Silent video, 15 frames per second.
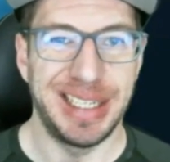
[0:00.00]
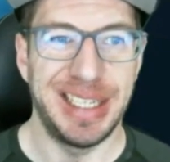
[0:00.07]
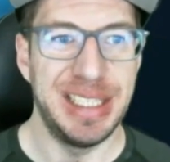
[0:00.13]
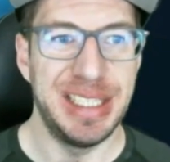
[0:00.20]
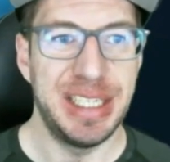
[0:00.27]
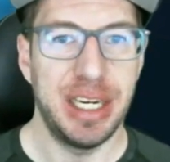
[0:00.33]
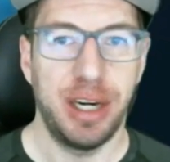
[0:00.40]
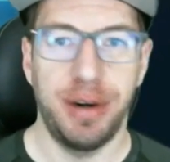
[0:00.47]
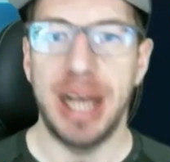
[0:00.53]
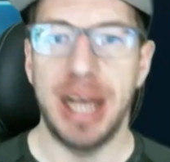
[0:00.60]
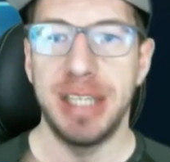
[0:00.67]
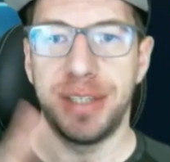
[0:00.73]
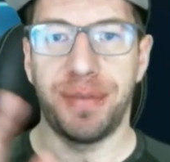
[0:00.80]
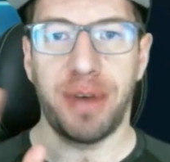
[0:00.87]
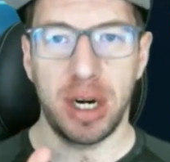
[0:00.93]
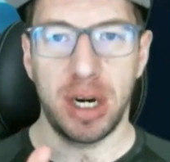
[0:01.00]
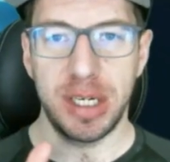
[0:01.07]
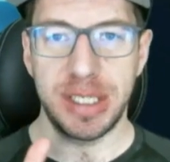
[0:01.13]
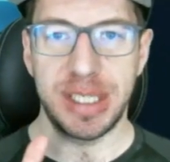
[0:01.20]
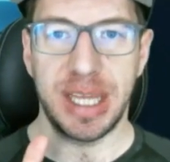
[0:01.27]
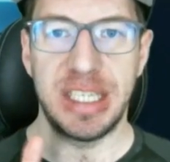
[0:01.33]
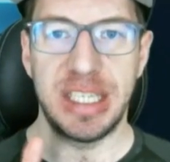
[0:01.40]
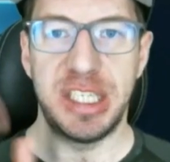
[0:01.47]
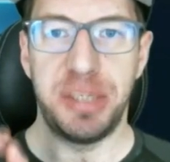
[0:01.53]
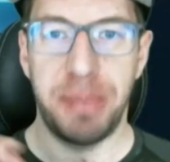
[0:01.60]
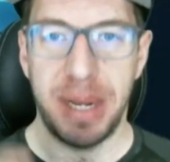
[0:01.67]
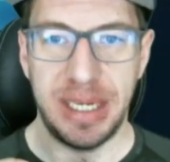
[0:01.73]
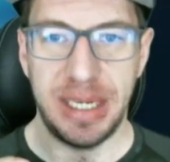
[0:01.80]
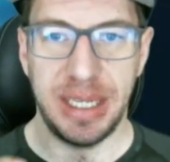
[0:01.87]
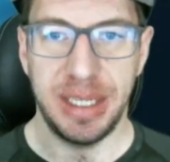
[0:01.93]
consider as far as like
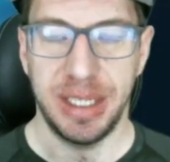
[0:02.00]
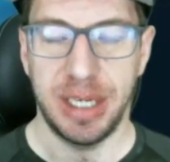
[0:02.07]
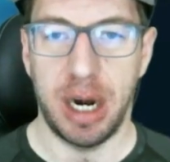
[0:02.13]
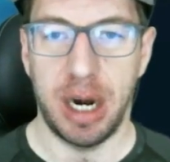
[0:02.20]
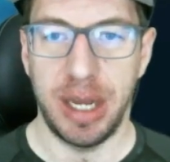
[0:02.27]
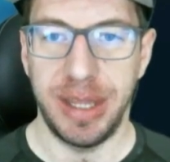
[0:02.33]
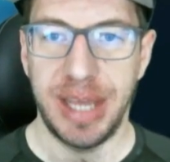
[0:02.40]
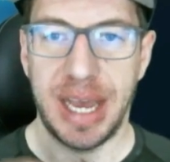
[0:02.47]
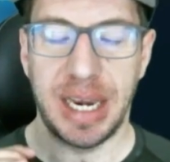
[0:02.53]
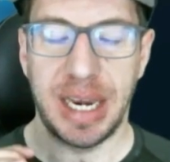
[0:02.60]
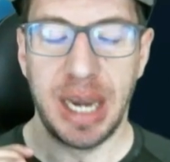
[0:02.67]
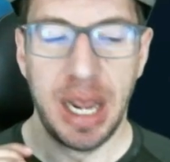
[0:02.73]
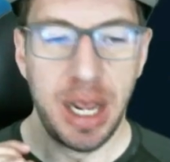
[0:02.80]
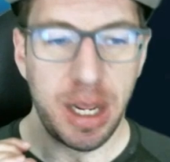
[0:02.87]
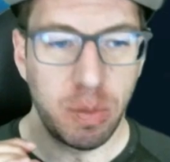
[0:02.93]
spending Linari that